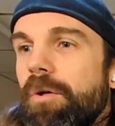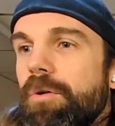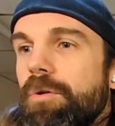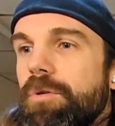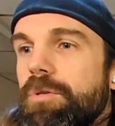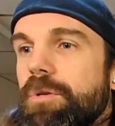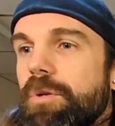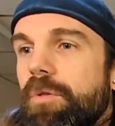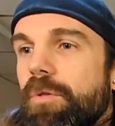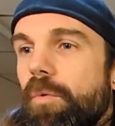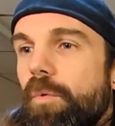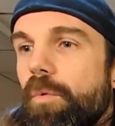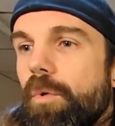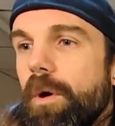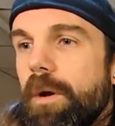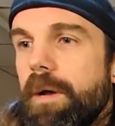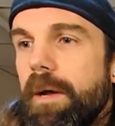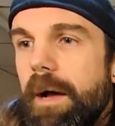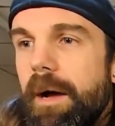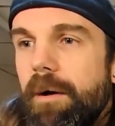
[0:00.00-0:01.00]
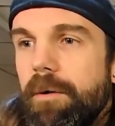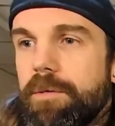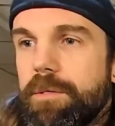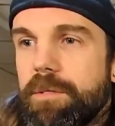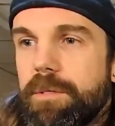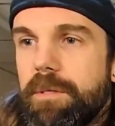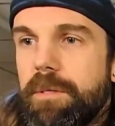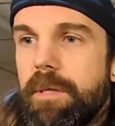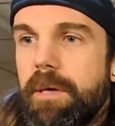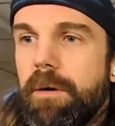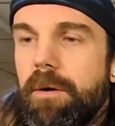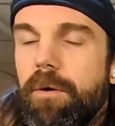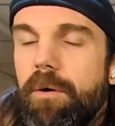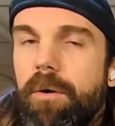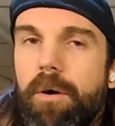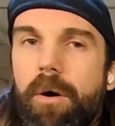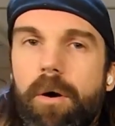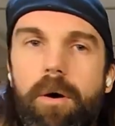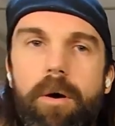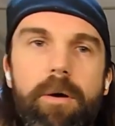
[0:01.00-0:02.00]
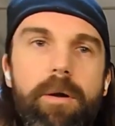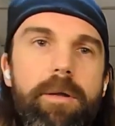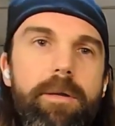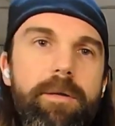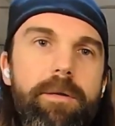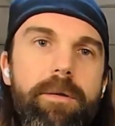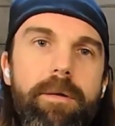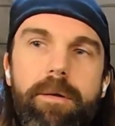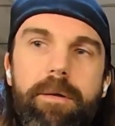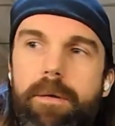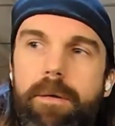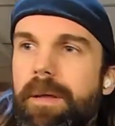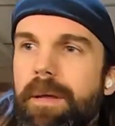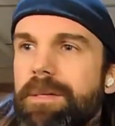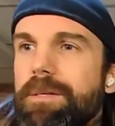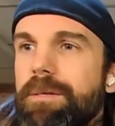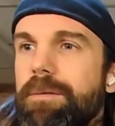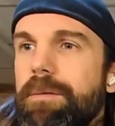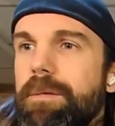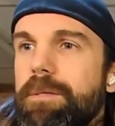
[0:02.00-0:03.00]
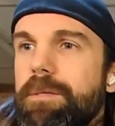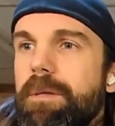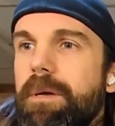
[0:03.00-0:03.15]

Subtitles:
So the workouts, actually